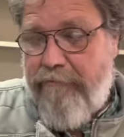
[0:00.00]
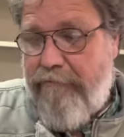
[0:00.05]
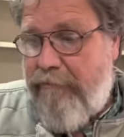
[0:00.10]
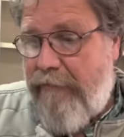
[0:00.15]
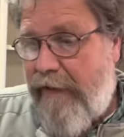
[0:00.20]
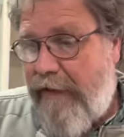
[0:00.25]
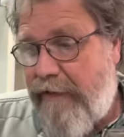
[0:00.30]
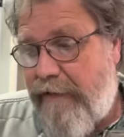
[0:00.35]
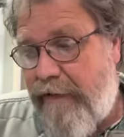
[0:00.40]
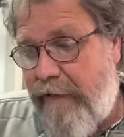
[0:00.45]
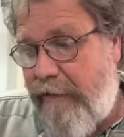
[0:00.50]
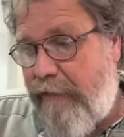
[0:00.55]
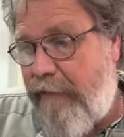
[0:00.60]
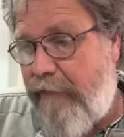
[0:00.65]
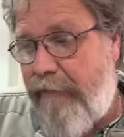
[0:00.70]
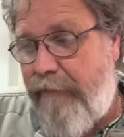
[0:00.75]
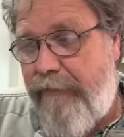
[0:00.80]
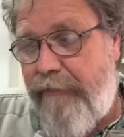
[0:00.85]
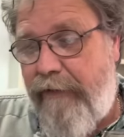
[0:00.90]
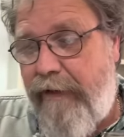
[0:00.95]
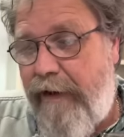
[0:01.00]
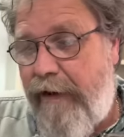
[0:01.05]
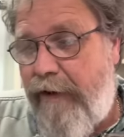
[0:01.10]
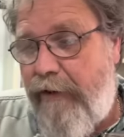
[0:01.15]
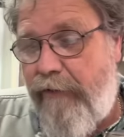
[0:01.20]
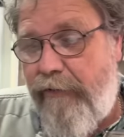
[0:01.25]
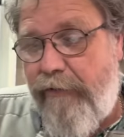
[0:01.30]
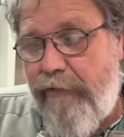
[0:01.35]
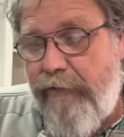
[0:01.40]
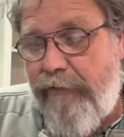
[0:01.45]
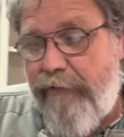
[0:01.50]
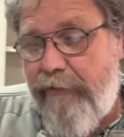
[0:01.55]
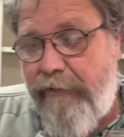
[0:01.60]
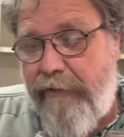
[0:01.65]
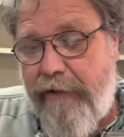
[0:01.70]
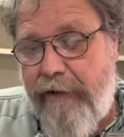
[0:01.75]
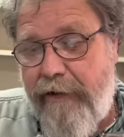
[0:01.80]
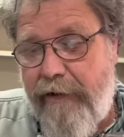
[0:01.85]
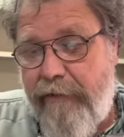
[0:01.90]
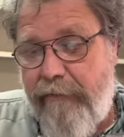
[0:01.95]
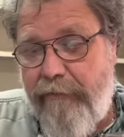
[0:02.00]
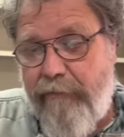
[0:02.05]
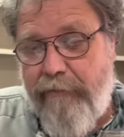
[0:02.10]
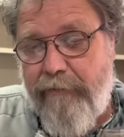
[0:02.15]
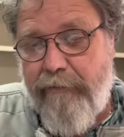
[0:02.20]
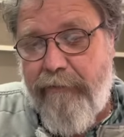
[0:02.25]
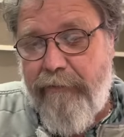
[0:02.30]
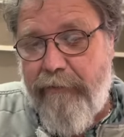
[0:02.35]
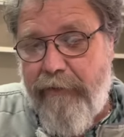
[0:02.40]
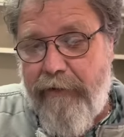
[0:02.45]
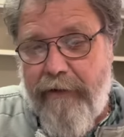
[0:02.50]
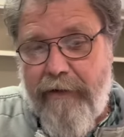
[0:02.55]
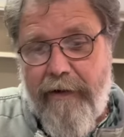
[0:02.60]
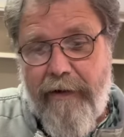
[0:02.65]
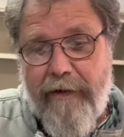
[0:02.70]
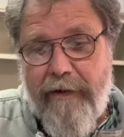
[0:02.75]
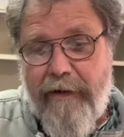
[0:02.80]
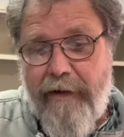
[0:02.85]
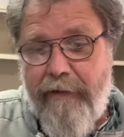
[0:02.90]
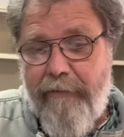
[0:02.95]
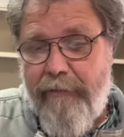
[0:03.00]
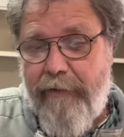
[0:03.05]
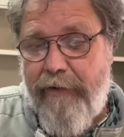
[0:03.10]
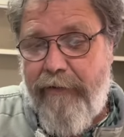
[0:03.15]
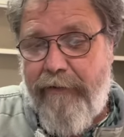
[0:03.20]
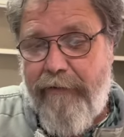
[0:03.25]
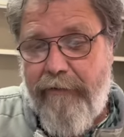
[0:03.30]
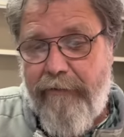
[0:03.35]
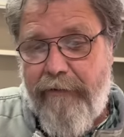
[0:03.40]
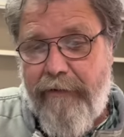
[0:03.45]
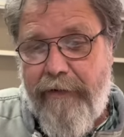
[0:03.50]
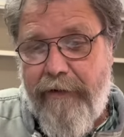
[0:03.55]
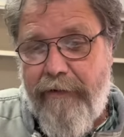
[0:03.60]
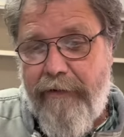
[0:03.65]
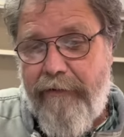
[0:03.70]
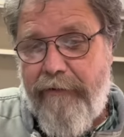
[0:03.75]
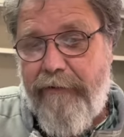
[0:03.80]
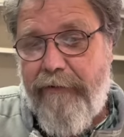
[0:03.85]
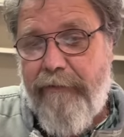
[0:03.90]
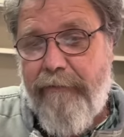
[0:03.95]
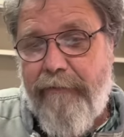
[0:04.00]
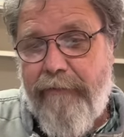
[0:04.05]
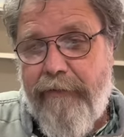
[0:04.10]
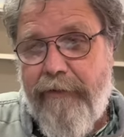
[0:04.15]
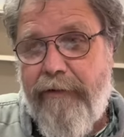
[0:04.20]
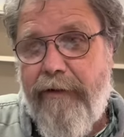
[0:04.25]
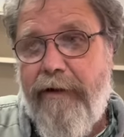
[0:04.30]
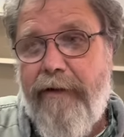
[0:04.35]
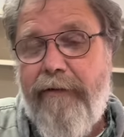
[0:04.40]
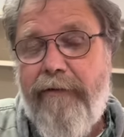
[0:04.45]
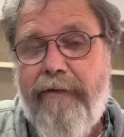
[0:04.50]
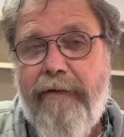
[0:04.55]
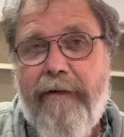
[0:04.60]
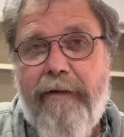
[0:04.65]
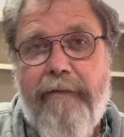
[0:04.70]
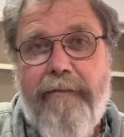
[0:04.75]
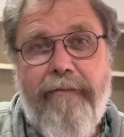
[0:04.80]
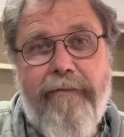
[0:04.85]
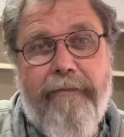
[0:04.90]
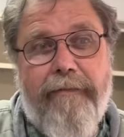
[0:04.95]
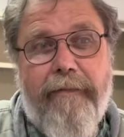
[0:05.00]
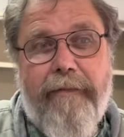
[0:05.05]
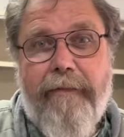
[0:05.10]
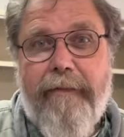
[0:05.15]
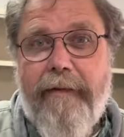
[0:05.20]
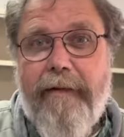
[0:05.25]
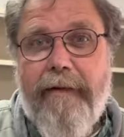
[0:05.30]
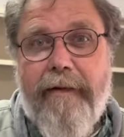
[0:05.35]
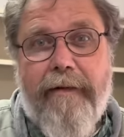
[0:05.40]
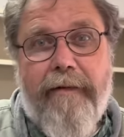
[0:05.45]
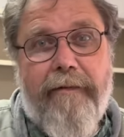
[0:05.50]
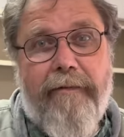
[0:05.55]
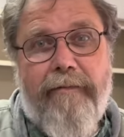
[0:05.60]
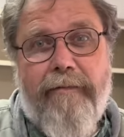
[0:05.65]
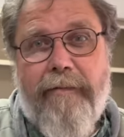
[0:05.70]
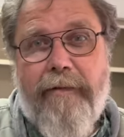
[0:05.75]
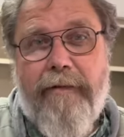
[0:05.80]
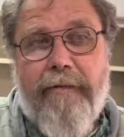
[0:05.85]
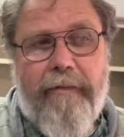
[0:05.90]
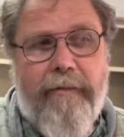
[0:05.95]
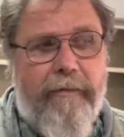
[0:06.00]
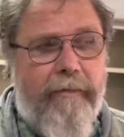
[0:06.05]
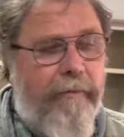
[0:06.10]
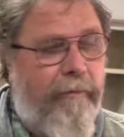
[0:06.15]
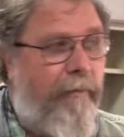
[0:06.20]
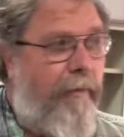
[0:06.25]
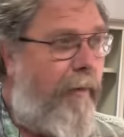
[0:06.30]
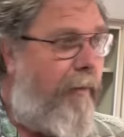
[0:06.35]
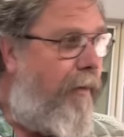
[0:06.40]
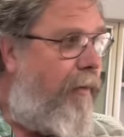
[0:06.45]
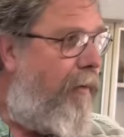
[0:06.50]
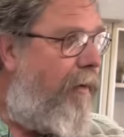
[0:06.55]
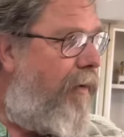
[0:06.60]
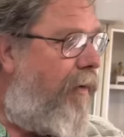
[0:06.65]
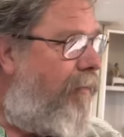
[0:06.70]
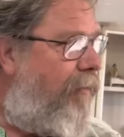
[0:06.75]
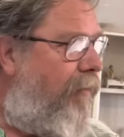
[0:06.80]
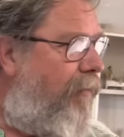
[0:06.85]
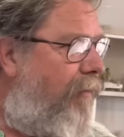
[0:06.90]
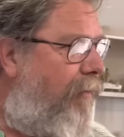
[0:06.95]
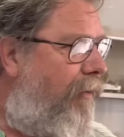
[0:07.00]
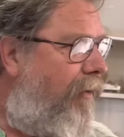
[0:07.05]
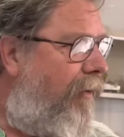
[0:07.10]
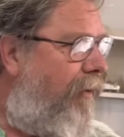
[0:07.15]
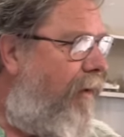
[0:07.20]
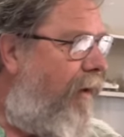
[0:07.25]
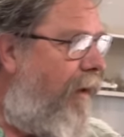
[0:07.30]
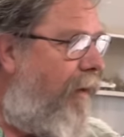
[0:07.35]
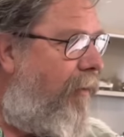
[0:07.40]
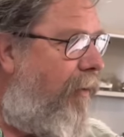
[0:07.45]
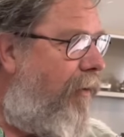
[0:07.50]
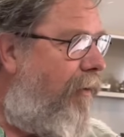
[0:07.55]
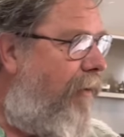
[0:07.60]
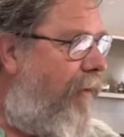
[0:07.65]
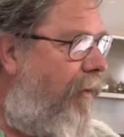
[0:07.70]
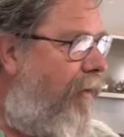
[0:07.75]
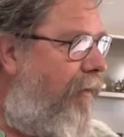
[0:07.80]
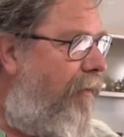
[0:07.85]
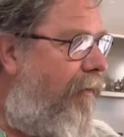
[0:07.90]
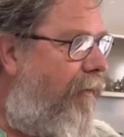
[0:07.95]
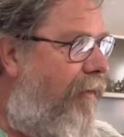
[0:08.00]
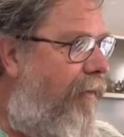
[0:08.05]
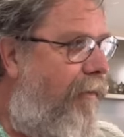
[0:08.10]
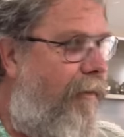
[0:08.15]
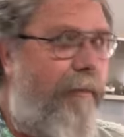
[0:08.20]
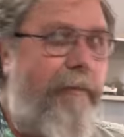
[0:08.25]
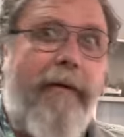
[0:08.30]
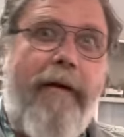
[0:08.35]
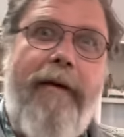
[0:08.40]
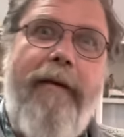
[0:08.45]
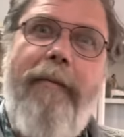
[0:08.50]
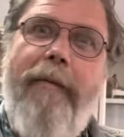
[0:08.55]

Like I said, if Currency. I don't use it, then I got my two kids and grandson maybe one really happy grandson someday.